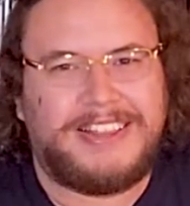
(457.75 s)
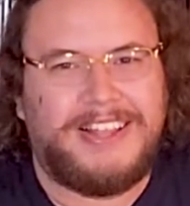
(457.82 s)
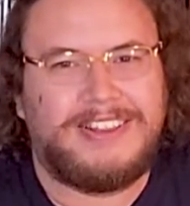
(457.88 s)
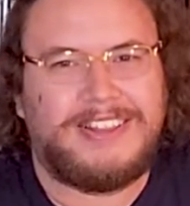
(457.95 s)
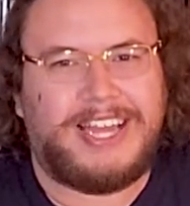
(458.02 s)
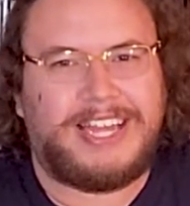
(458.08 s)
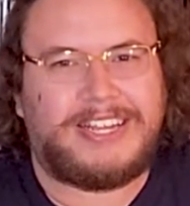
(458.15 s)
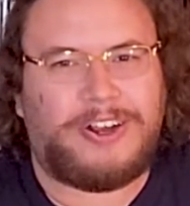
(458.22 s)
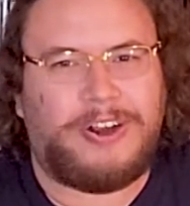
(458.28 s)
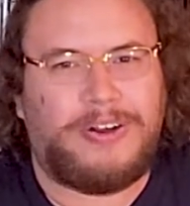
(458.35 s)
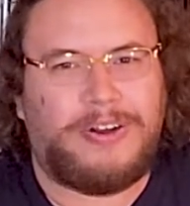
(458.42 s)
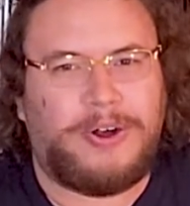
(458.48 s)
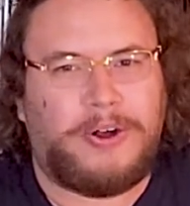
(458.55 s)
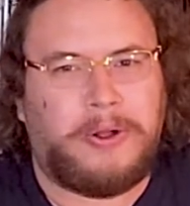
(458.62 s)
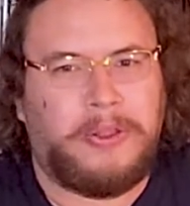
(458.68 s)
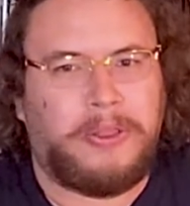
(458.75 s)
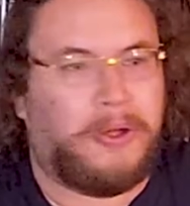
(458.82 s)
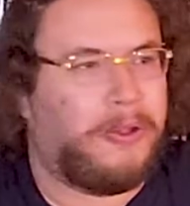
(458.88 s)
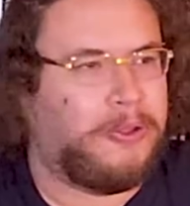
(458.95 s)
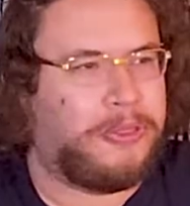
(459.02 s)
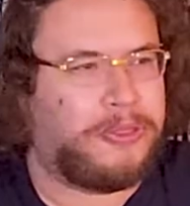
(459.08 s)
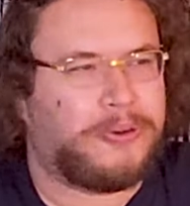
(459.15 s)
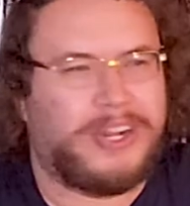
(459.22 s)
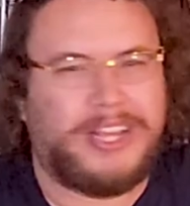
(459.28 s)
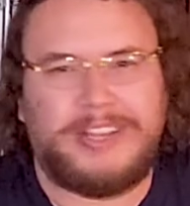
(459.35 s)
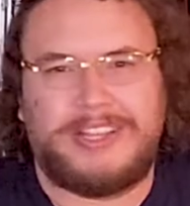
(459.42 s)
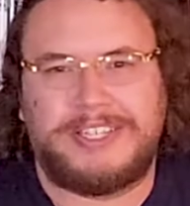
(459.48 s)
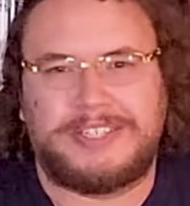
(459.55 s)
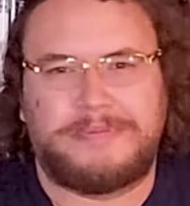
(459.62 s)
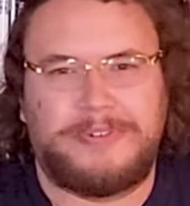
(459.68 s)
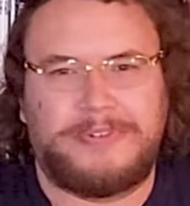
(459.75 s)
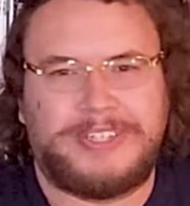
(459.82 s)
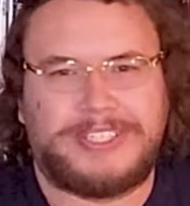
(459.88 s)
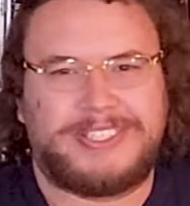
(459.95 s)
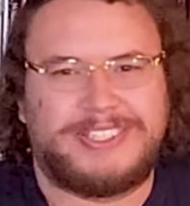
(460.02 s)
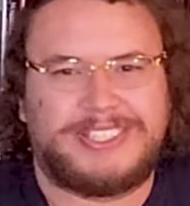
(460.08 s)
Like, of all three of these movies,